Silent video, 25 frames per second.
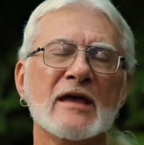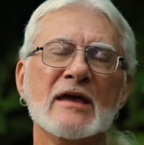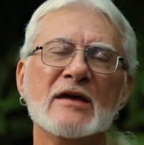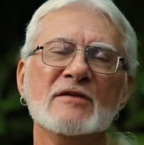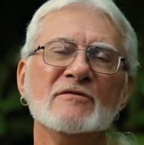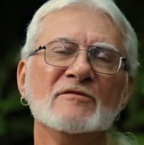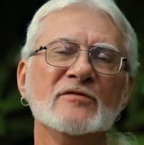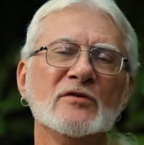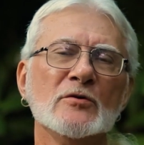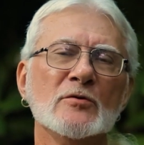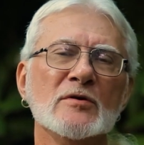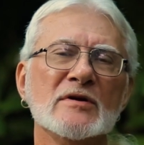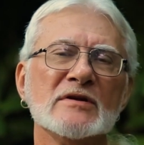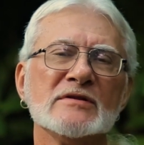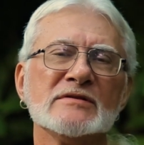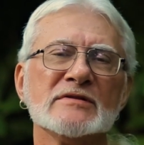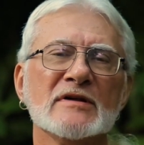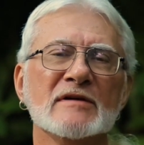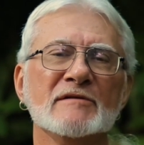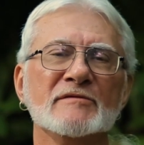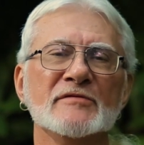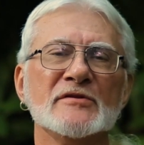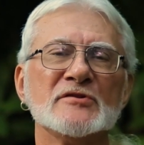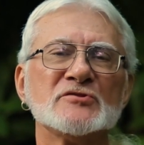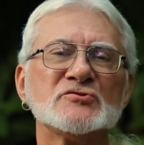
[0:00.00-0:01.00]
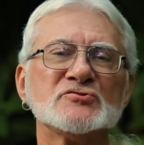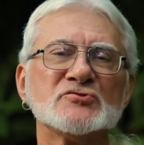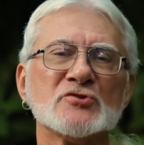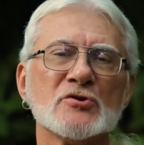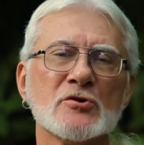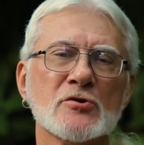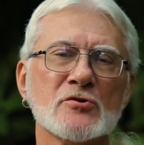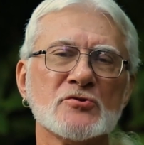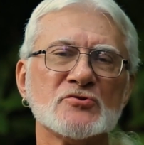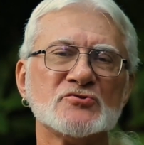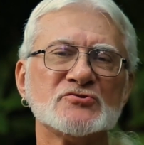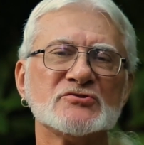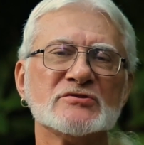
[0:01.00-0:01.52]
influence of the
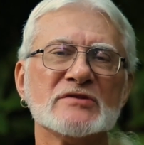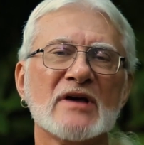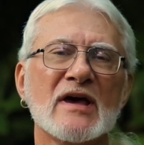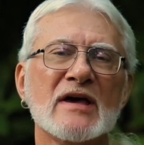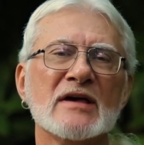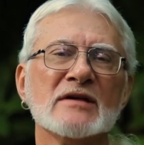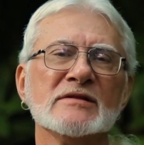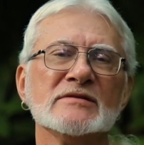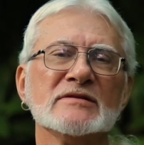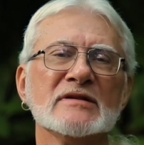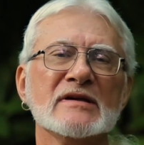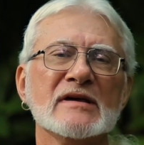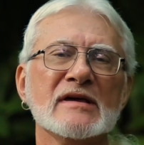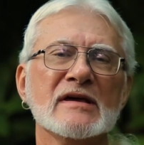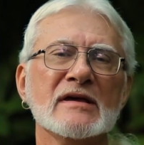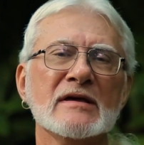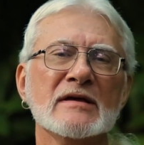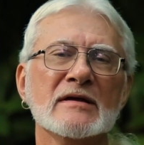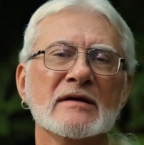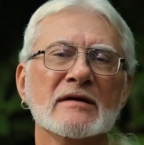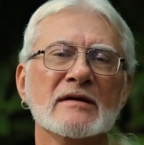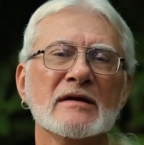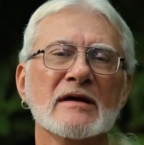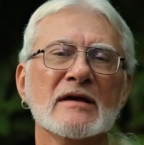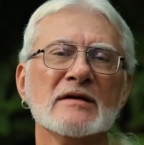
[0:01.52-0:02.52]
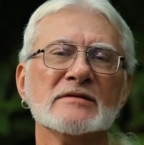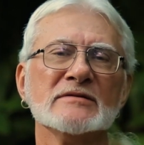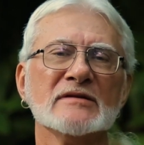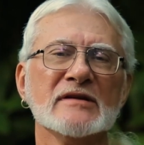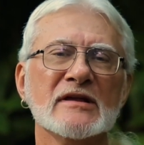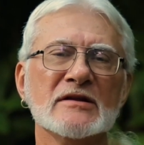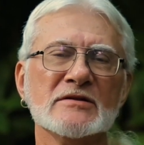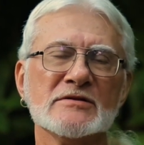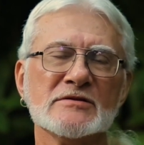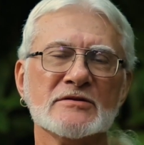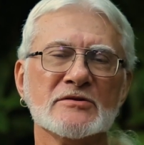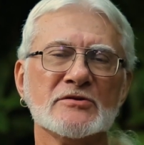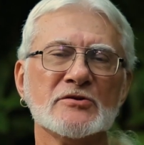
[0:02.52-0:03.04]
church as an
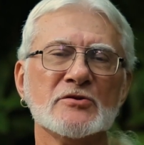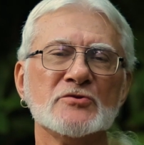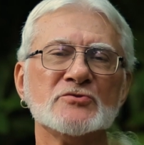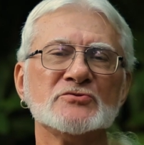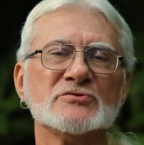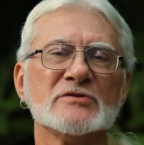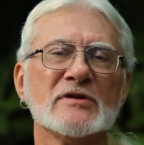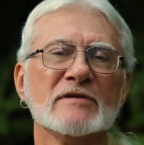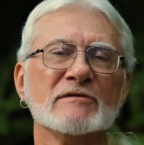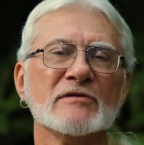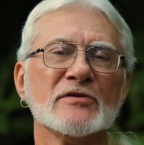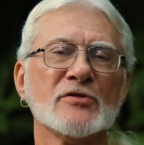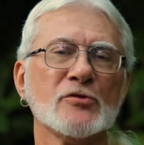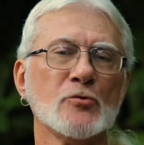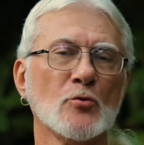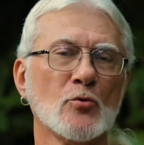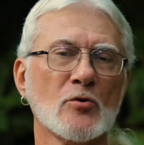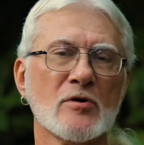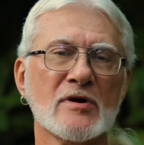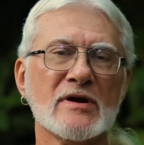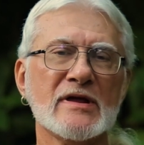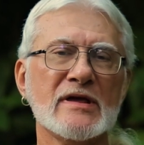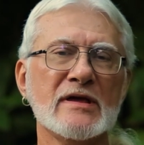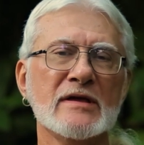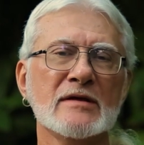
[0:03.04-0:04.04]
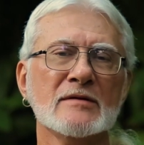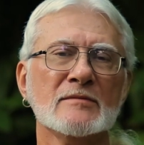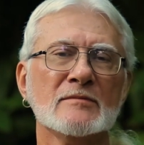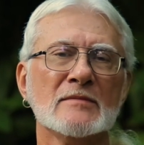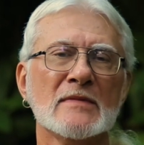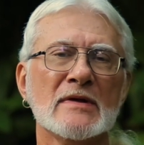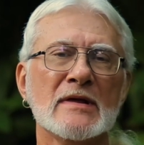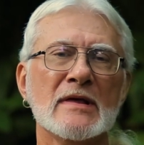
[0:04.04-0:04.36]
institution of authority,